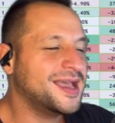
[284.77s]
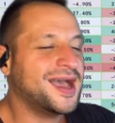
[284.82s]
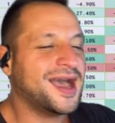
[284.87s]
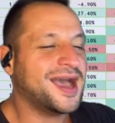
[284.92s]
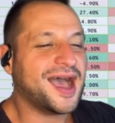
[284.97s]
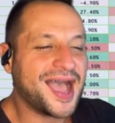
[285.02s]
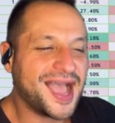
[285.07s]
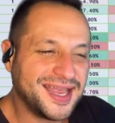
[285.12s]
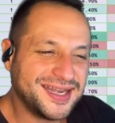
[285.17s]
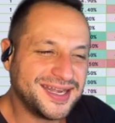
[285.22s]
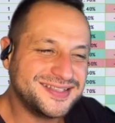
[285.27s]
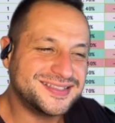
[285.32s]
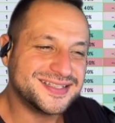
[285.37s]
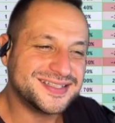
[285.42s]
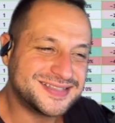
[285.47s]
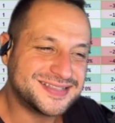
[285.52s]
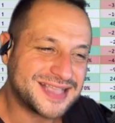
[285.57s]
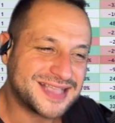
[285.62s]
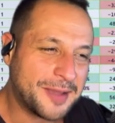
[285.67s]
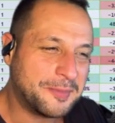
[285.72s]
I need to
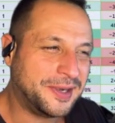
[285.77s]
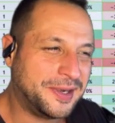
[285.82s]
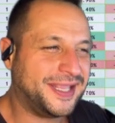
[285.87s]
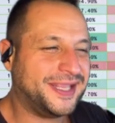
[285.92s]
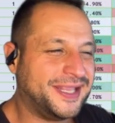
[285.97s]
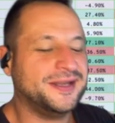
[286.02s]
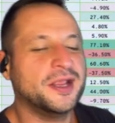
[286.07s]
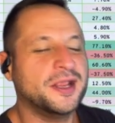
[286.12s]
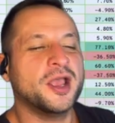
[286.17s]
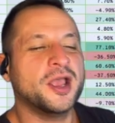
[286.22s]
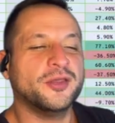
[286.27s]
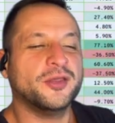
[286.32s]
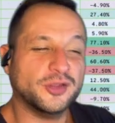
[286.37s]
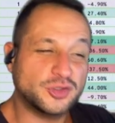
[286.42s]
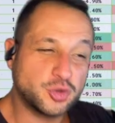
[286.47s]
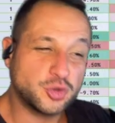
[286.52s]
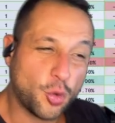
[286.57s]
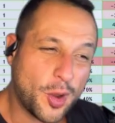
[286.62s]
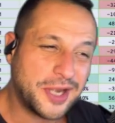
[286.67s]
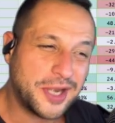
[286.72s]
dominate the
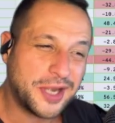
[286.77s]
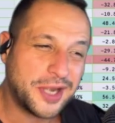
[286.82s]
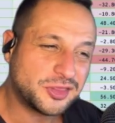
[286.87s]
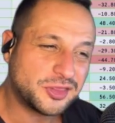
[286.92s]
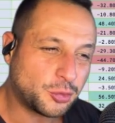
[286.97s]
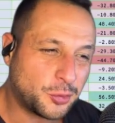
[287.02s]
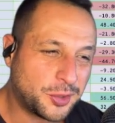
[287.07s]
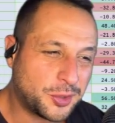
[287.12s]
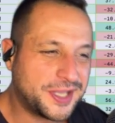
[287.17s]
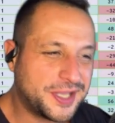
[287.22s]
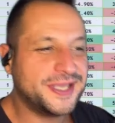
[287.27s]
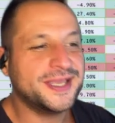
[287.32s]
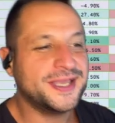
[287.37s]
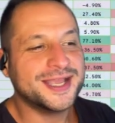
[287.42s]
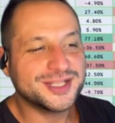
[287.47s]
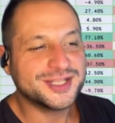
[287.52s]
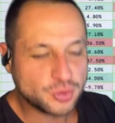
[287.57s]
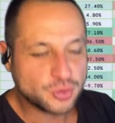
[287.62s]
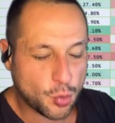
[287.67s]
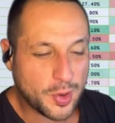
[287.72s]

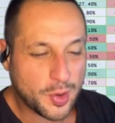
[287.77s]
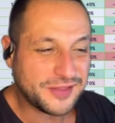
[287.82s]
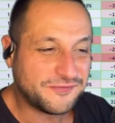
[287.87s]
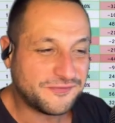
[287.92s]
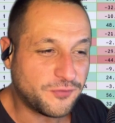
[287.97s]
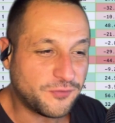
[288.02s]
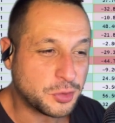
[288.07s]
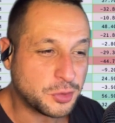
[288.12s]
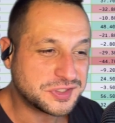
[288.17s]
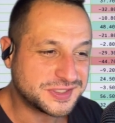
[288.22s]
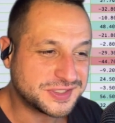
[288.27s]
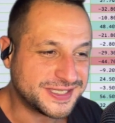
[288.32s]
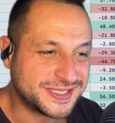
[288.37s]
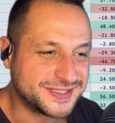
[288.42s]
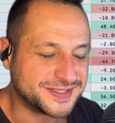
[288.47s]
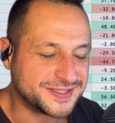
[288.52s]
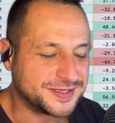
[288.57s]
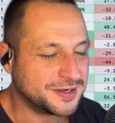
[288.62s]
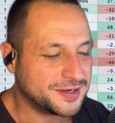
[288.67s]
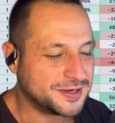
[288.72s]
23-24
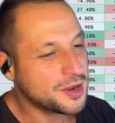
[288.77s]
season.